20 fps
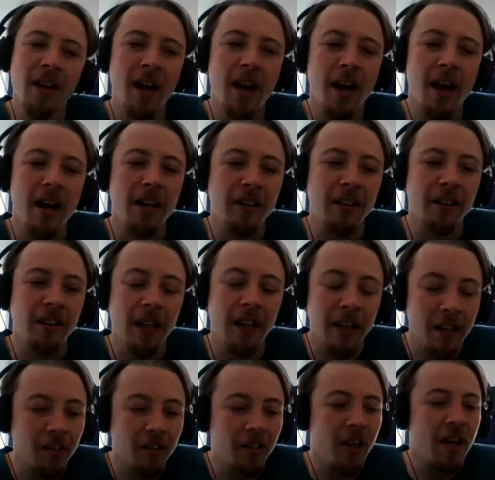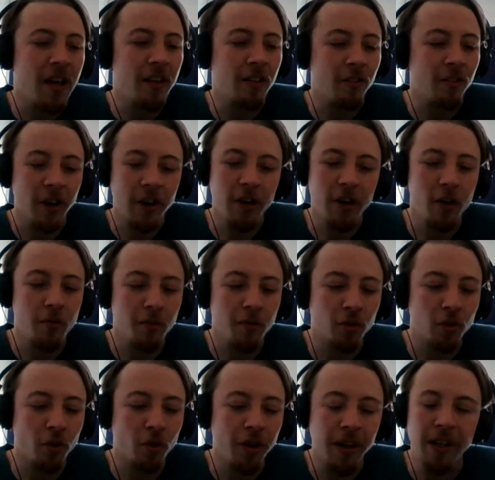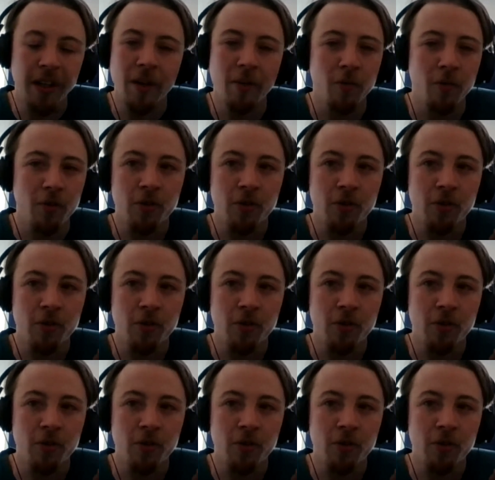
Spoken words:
And like you said, it's a very human story, and